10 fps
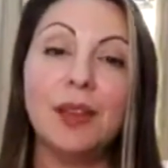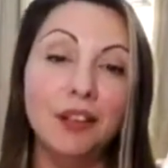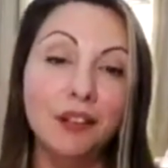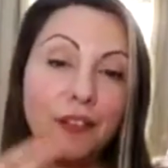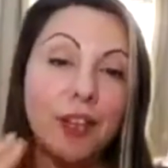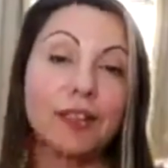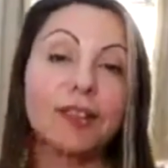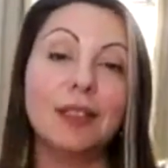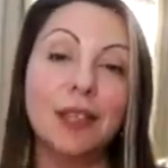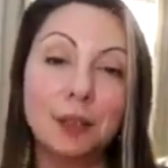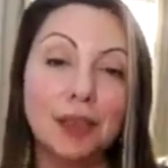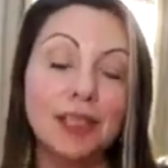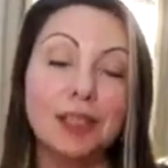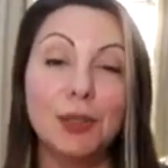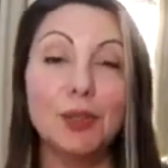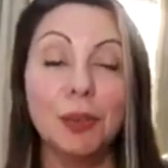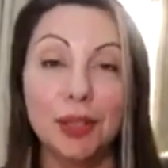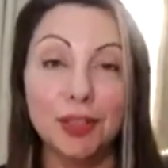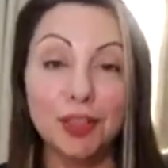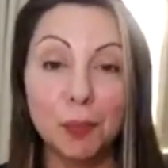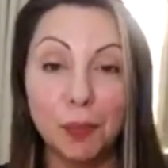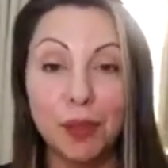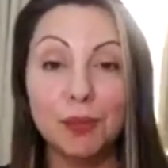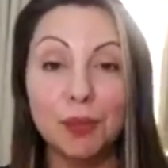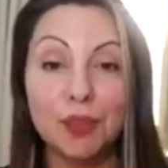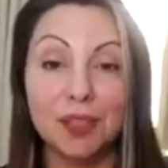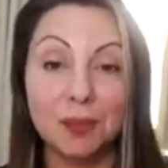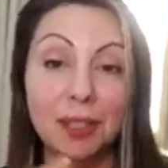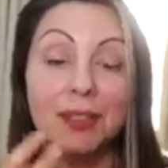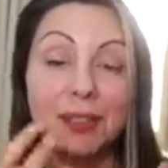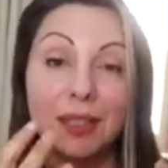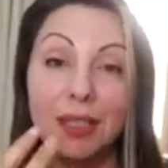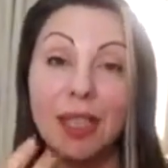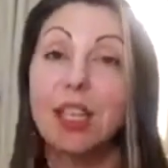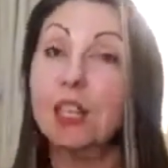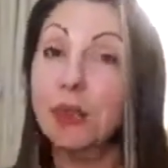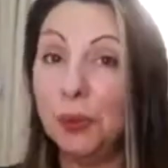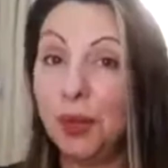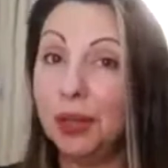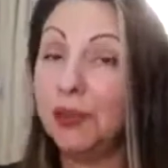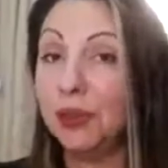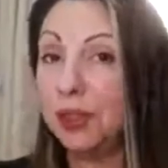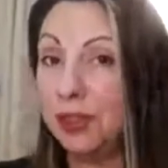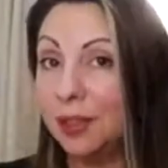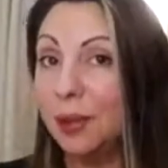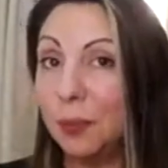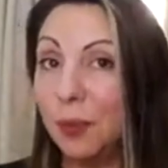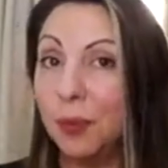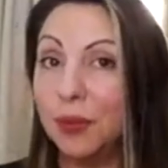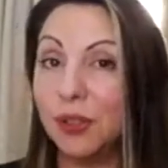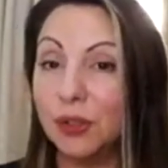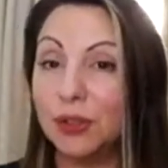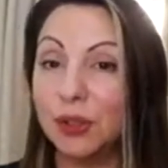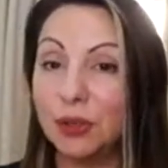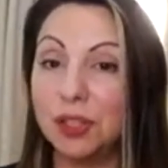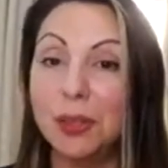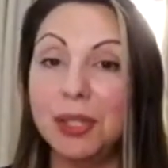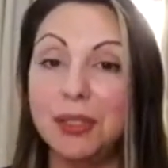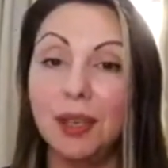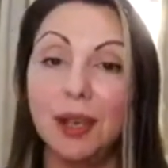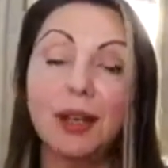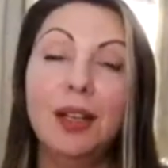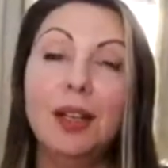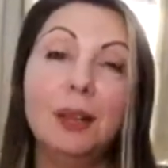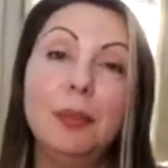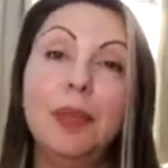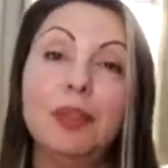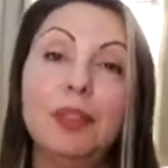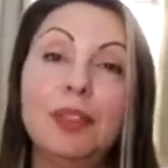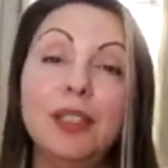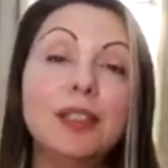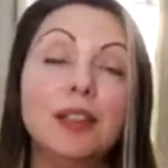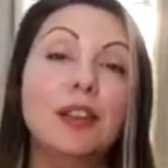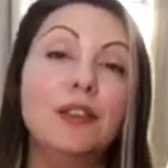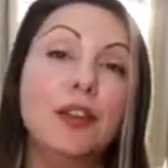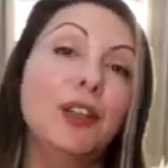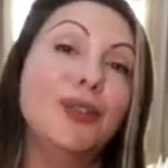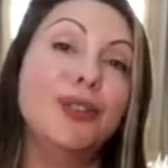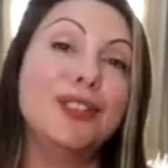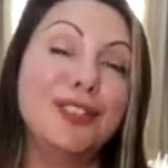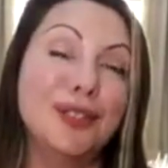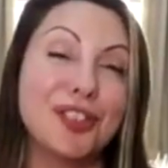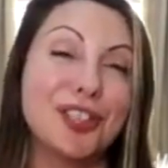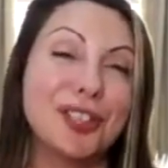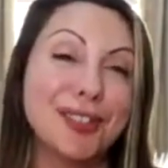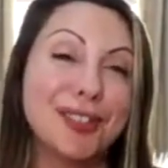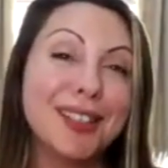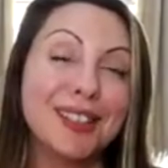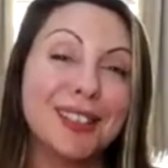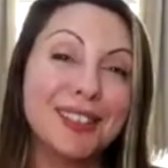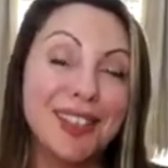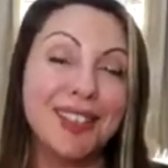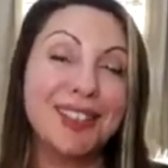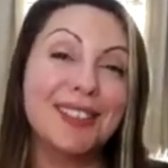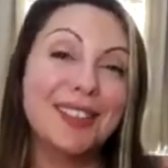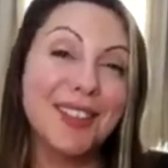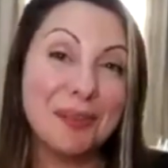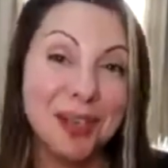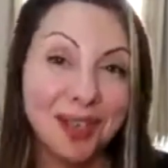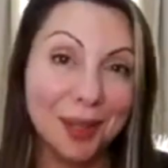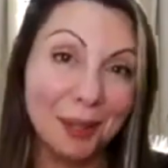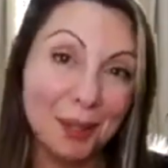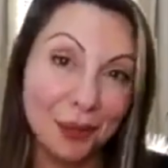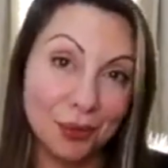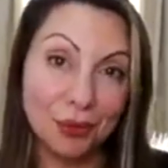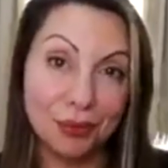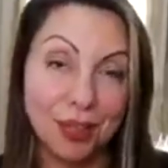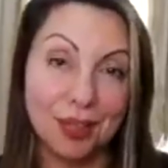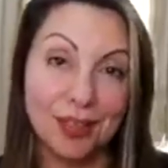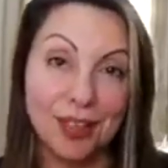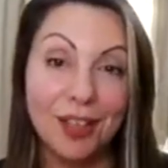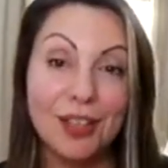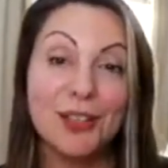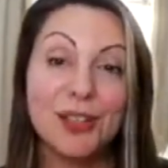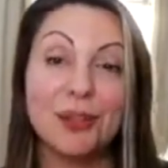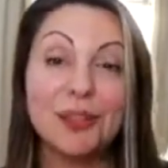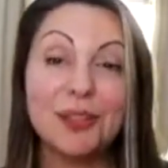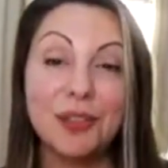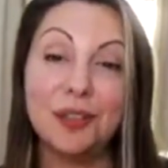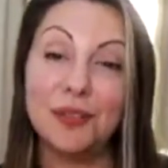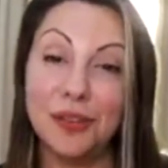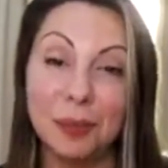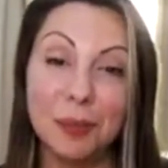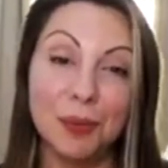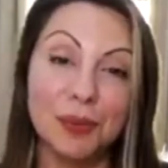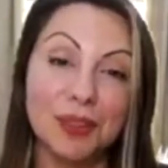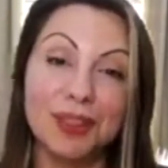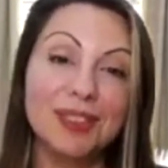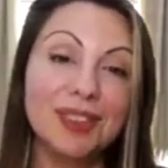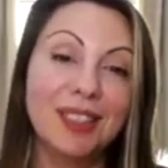And in fact, that brings me to my next point, which is basically you have to still post on social media because these are very good search engine signals and they will help you rank. So it's very, very important.